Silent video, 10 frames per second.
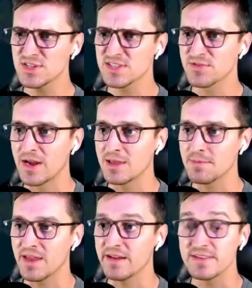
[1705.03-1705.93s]
Road, where I
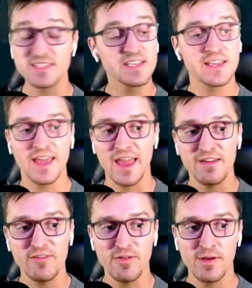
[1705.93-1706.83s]
catch myself a
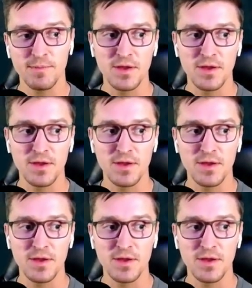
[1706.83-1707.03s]
Relicanth